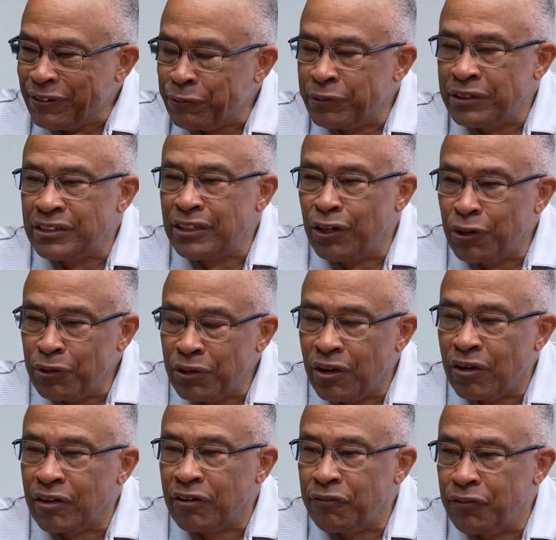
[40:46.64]
It was no
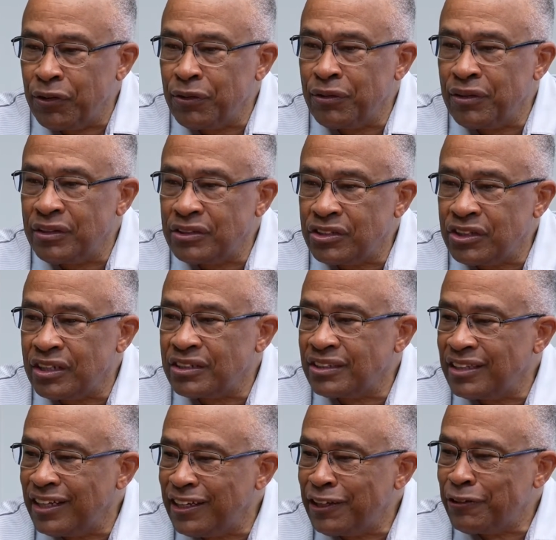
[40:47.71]
longer viewed as
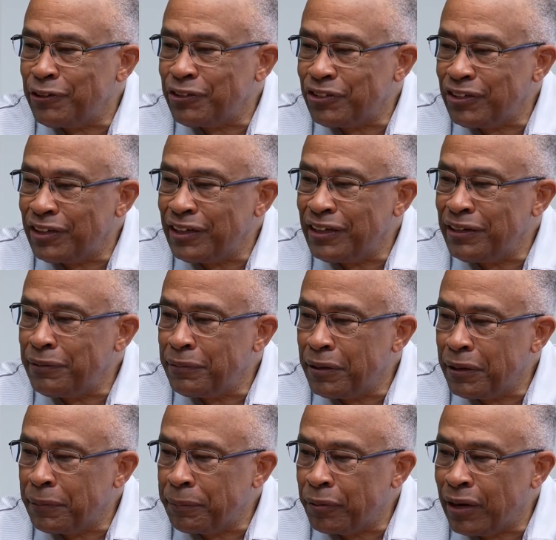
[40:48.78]
just an inner city
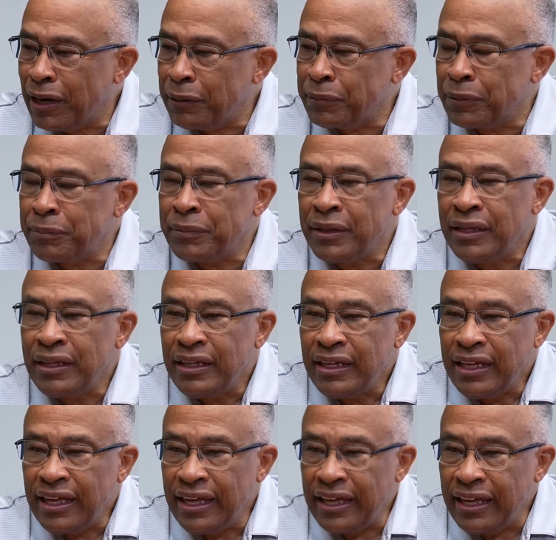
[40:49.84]
problem.
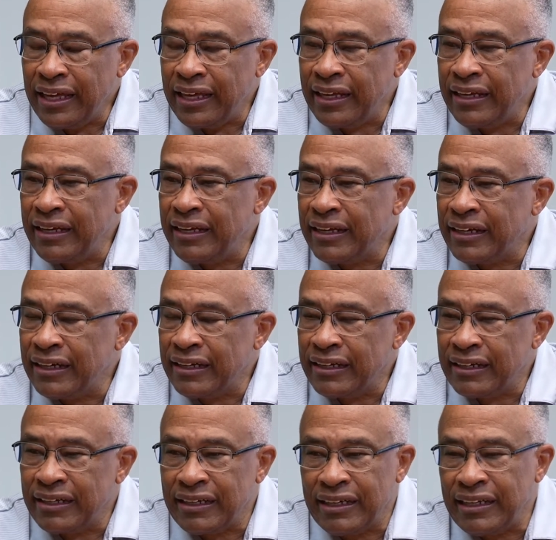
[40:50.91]
And
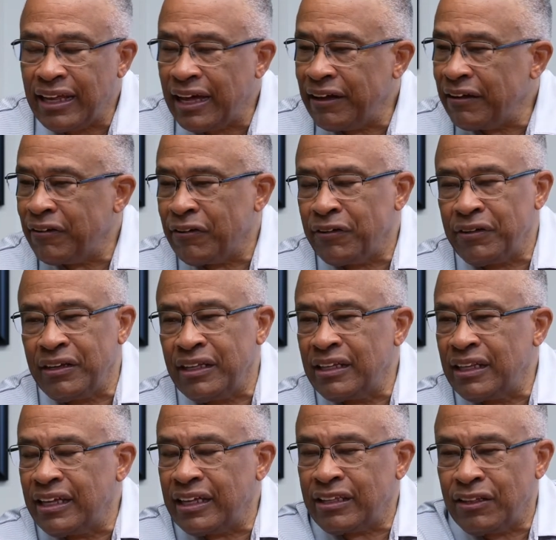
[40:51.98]
I heard
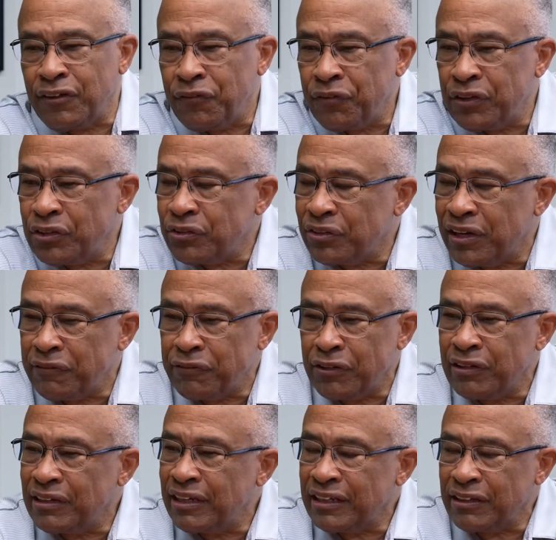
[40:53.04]
elected official
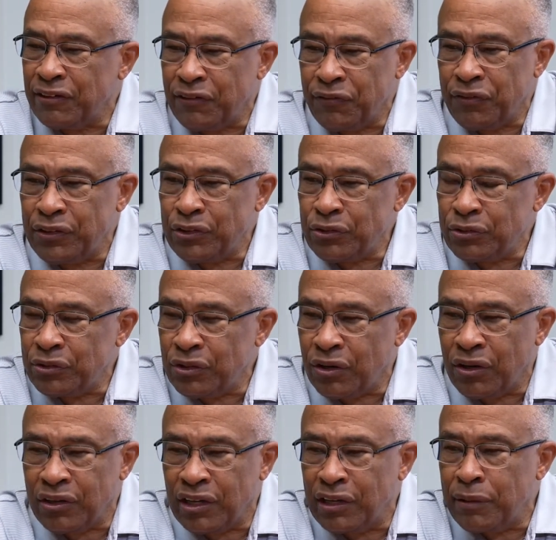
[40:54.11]
after elected official
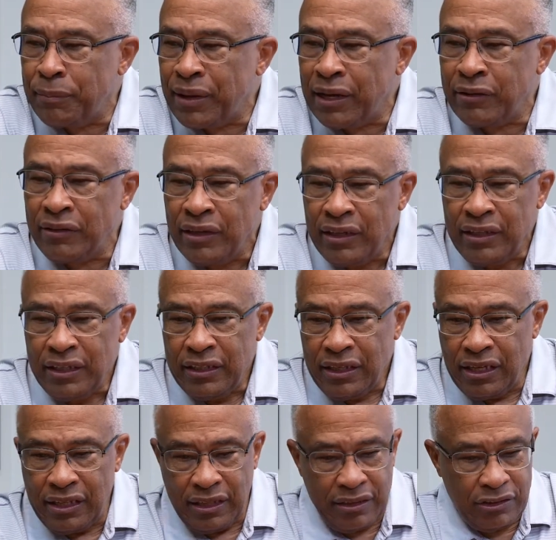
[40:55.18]
talking about
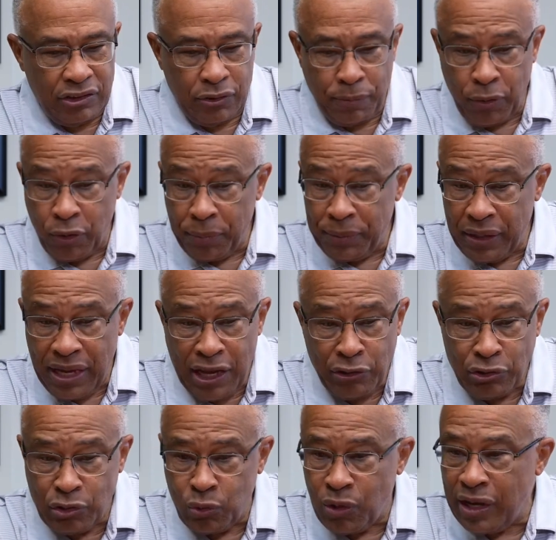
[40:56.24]
suburban
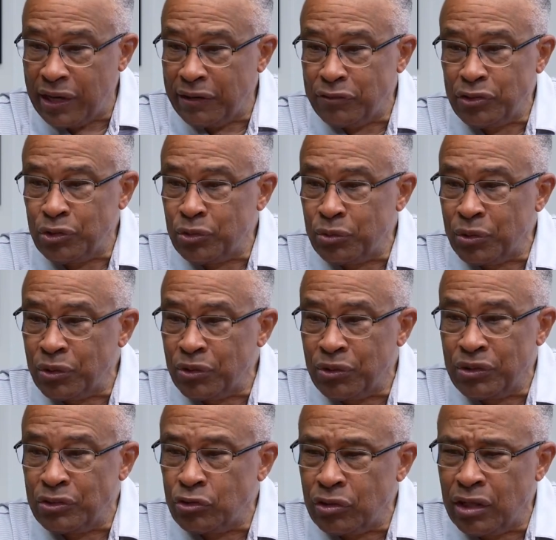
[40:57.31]
housewives who were
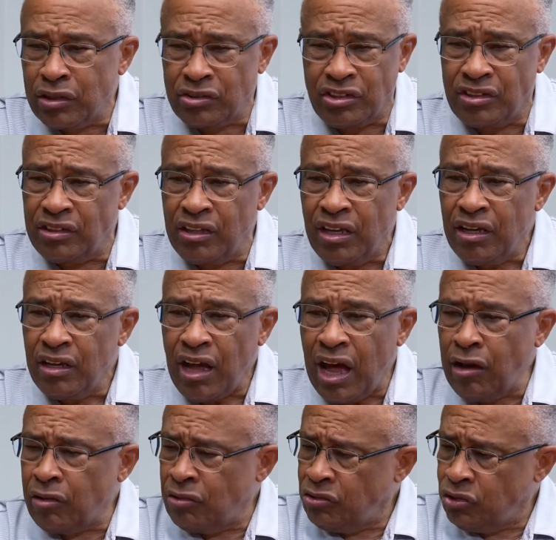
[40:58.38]
on drugs, and
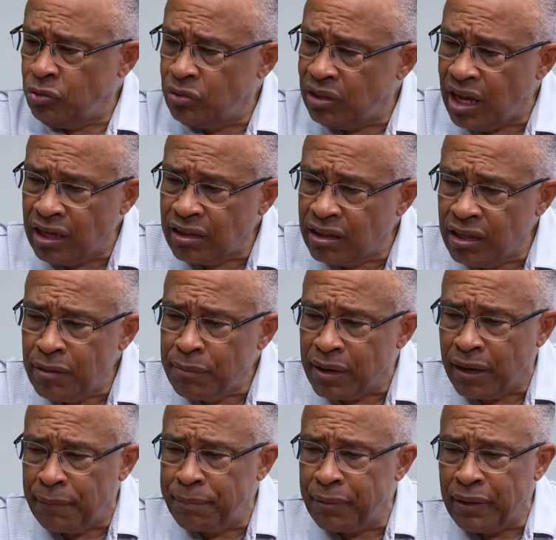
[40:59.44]
how could you lock them
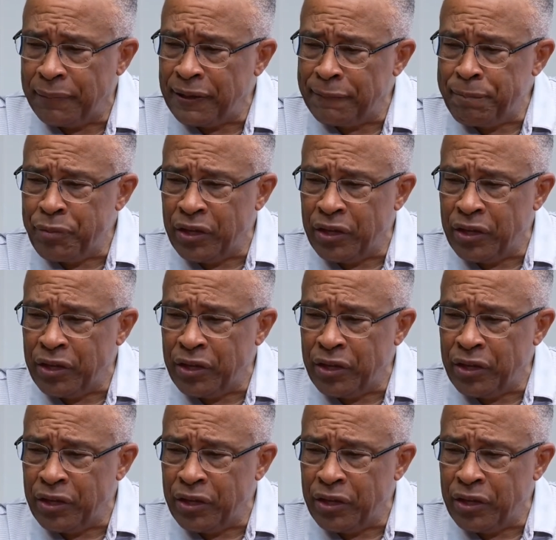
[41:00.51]
up? I mean,